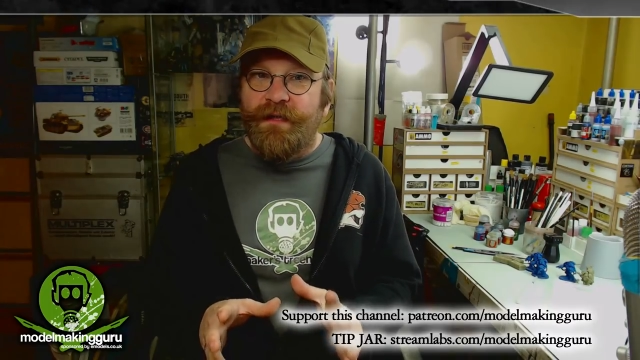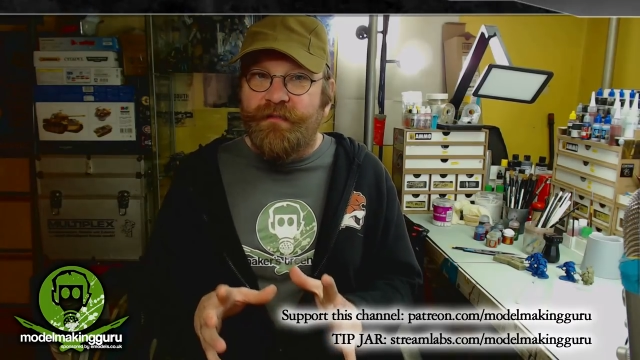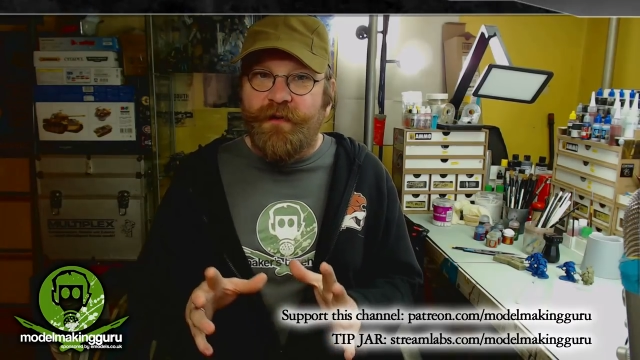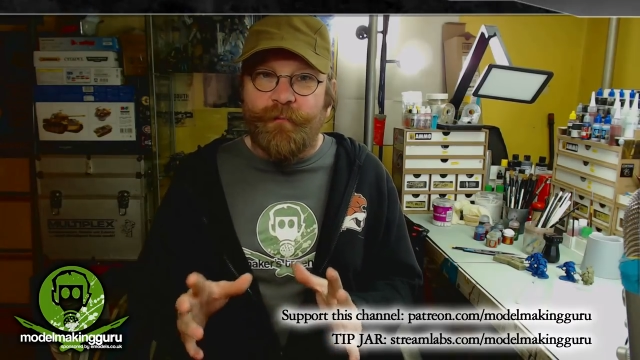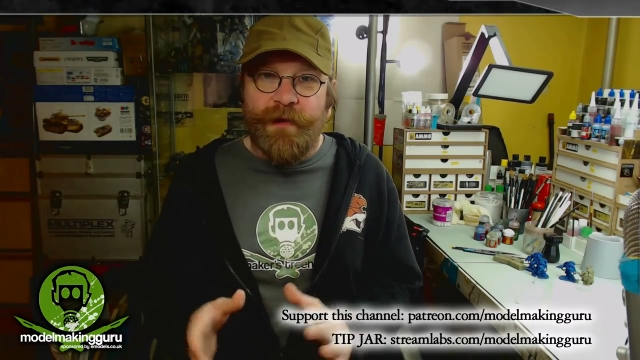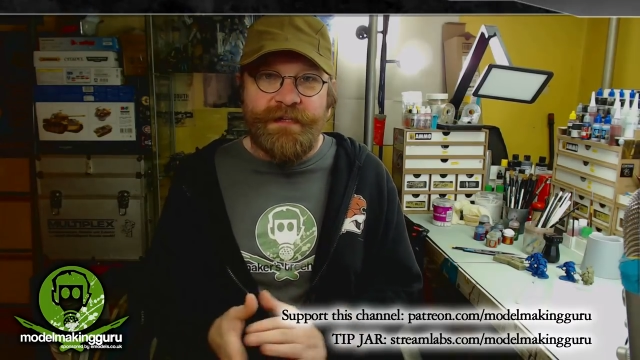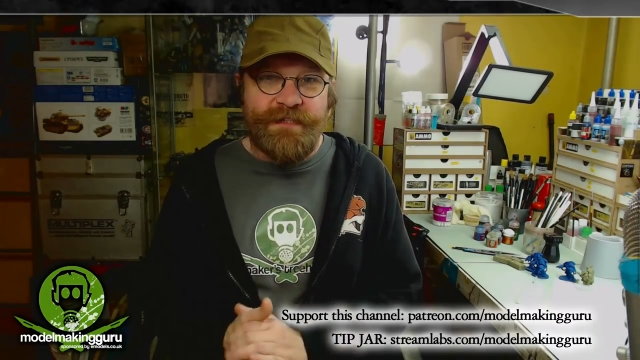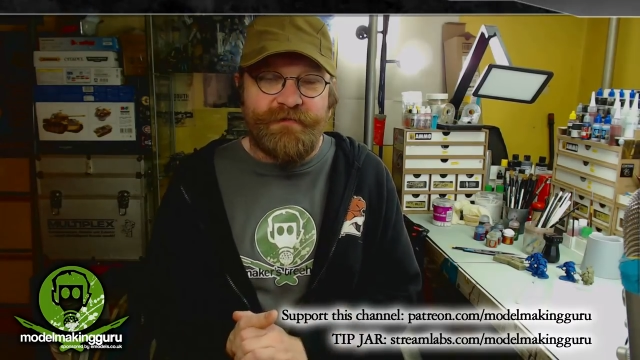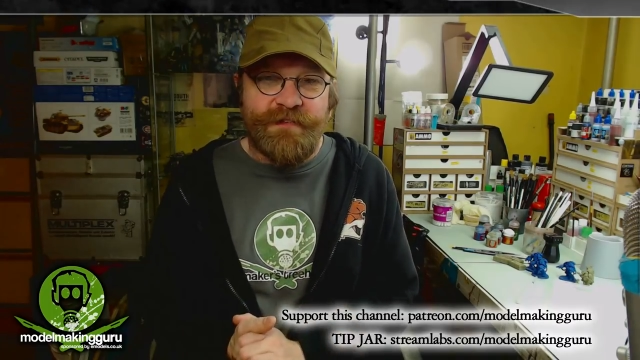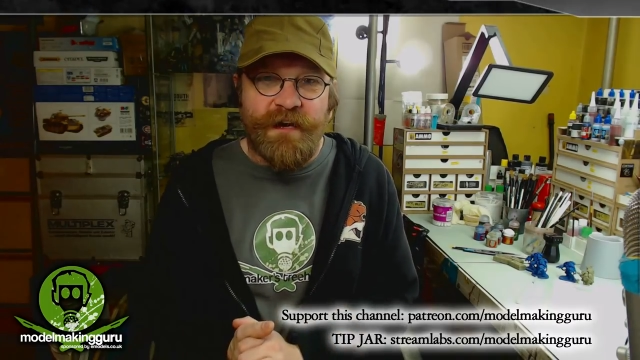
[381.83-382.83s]
you've got
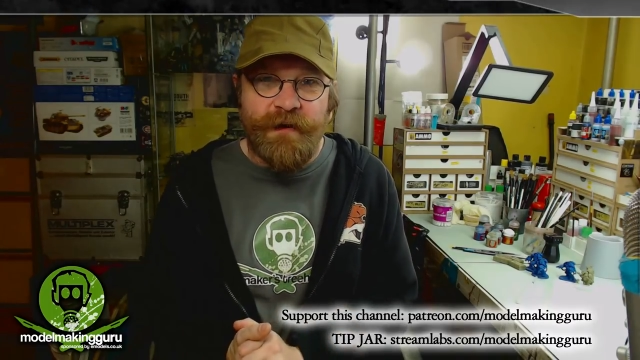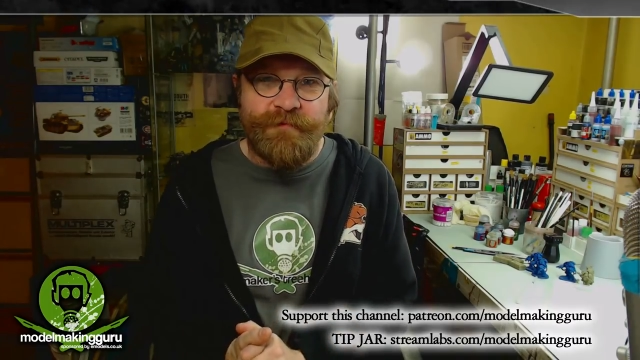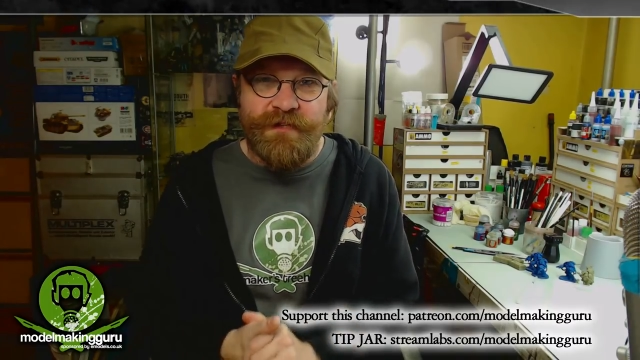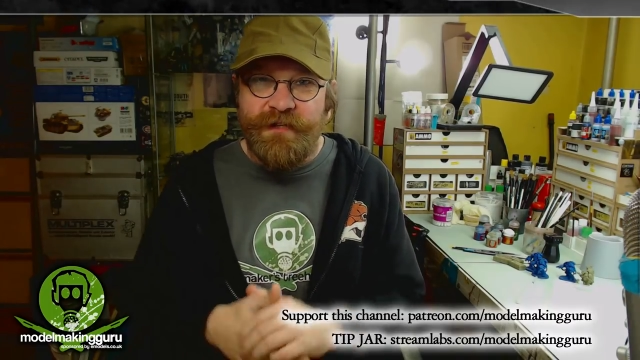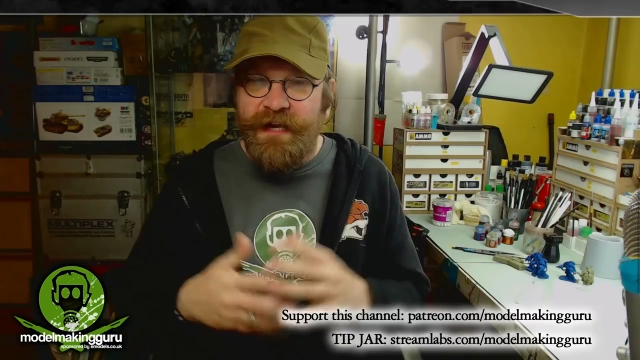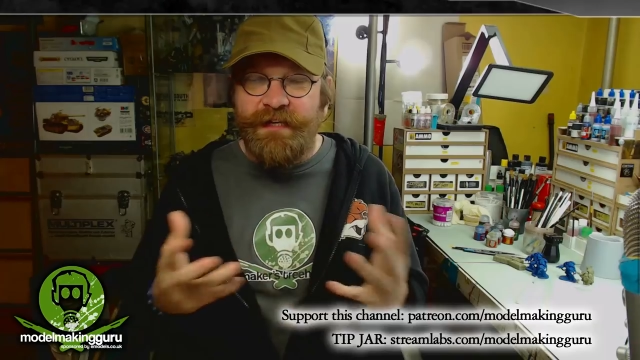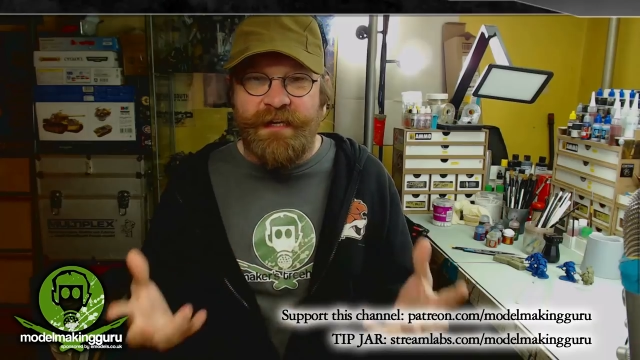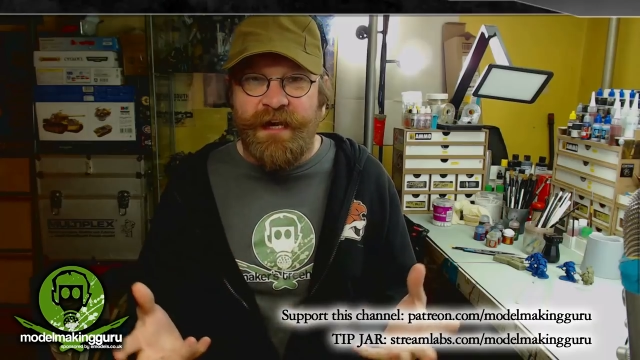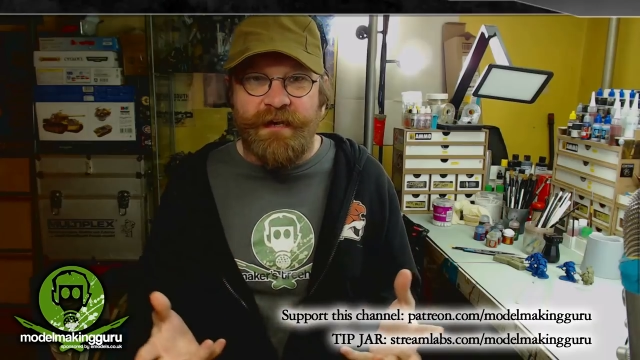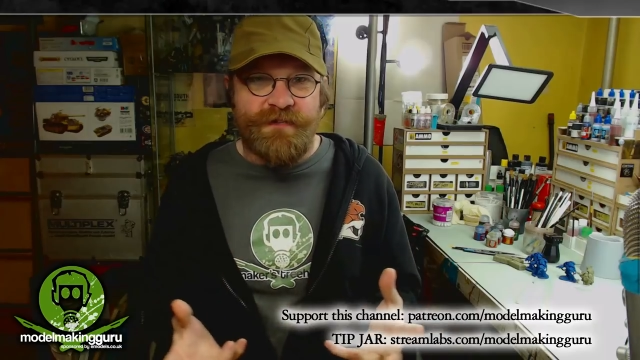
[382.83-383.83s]
plenty of time to get your
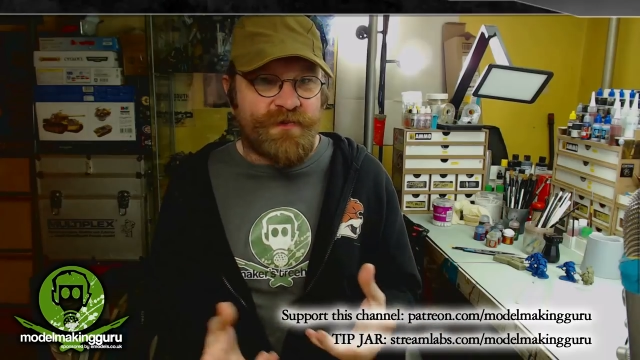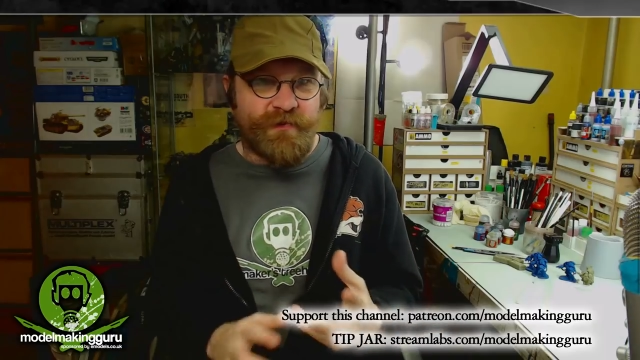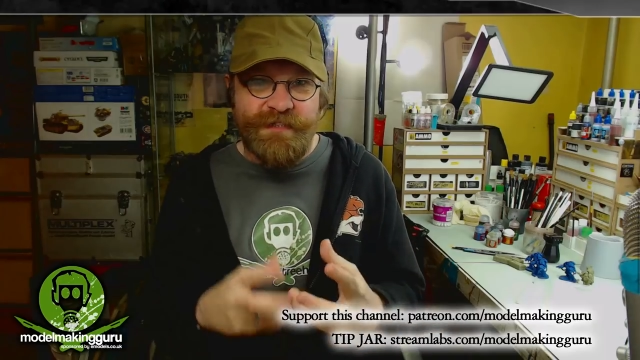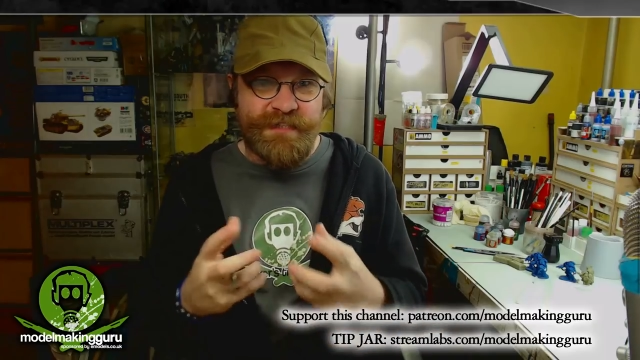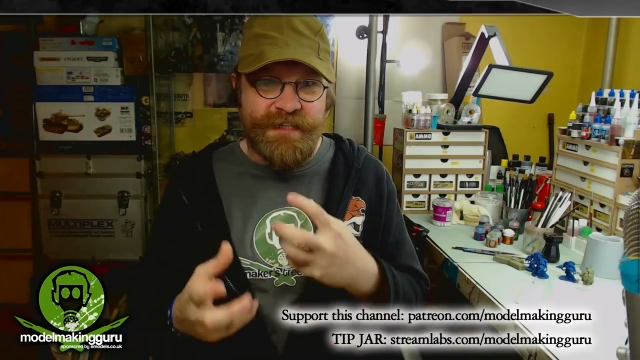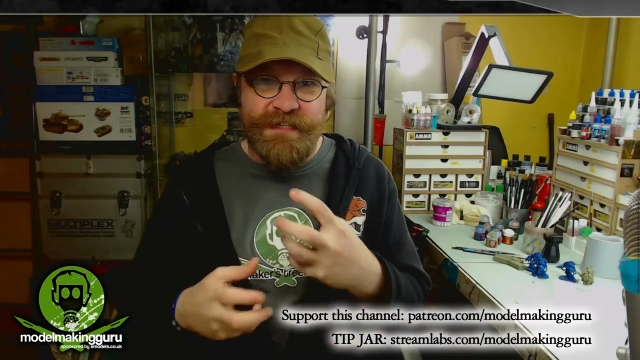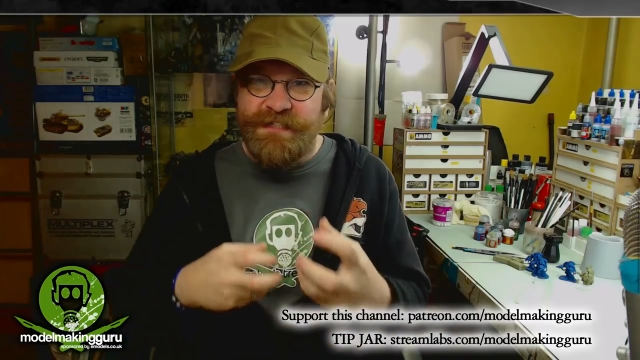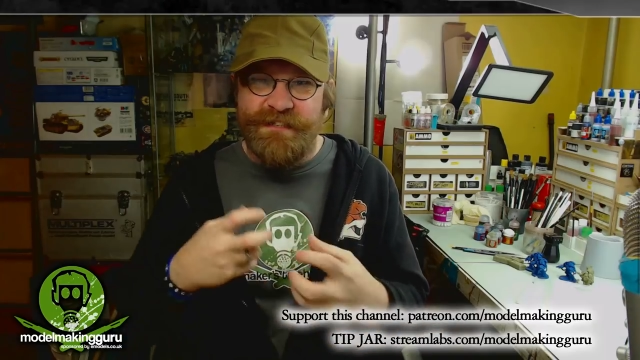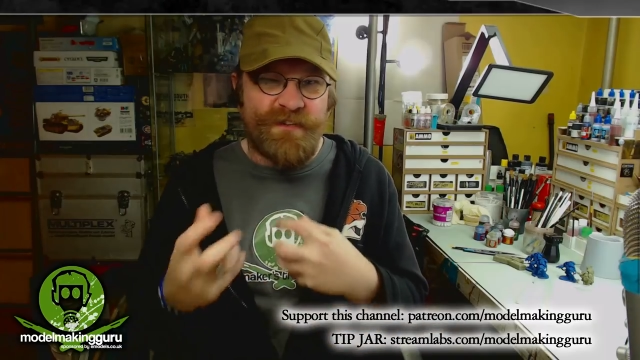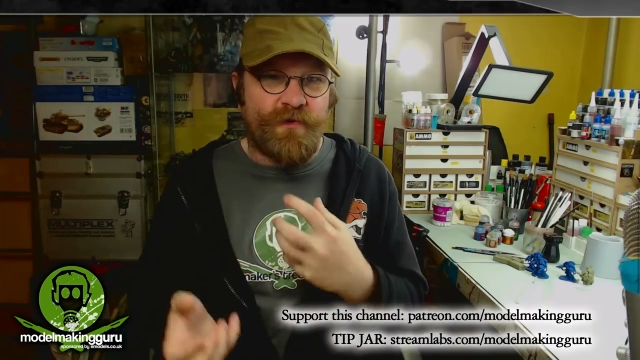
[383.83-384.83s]
kit
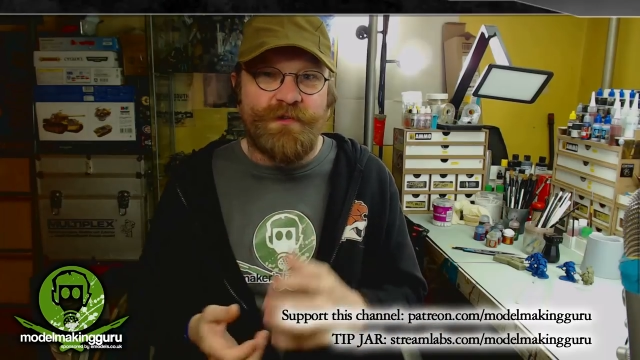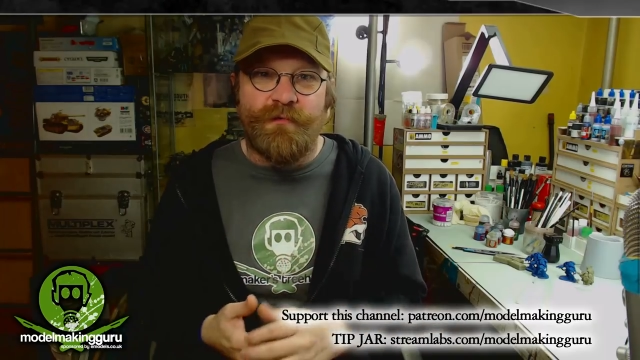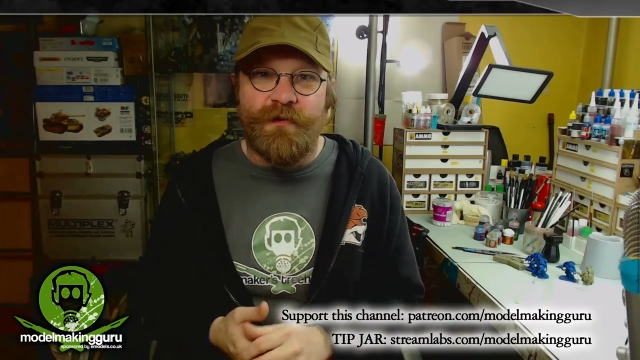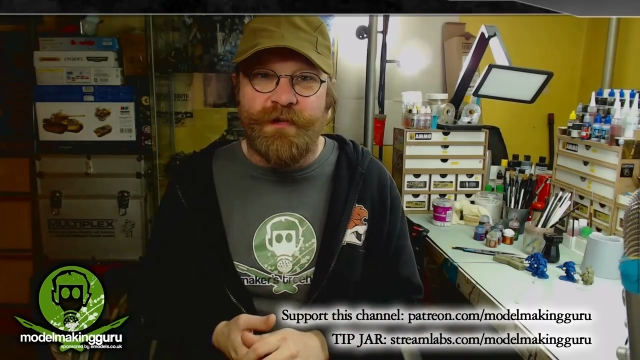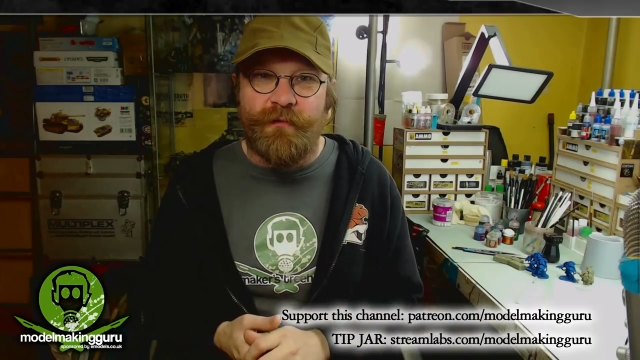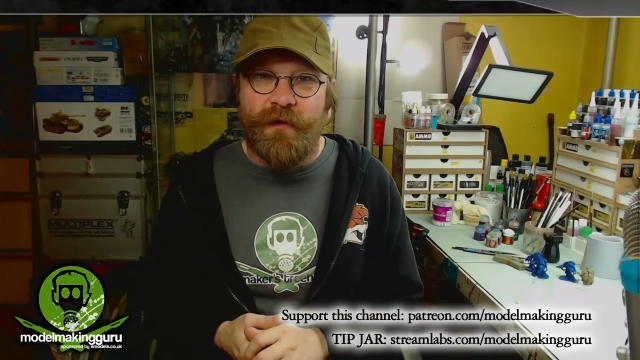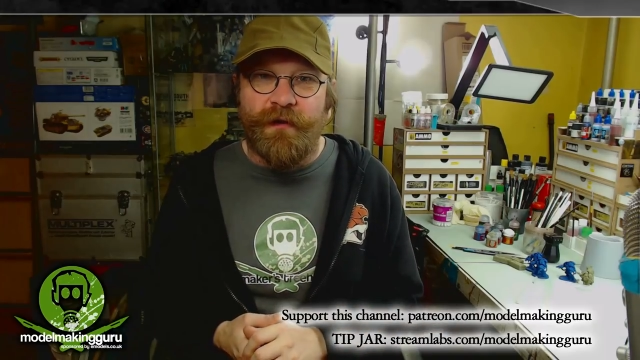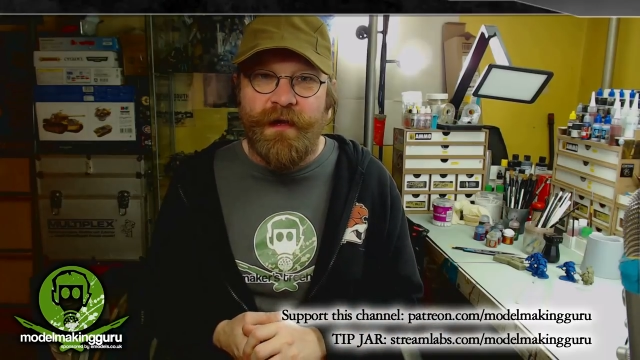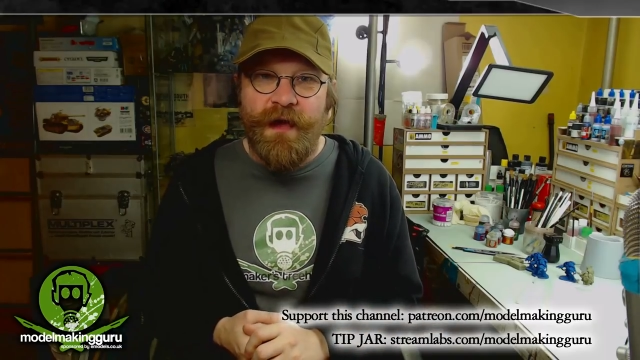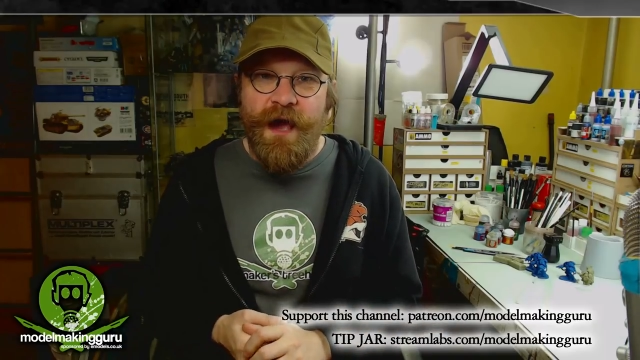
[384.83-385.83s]
choices, order what you want,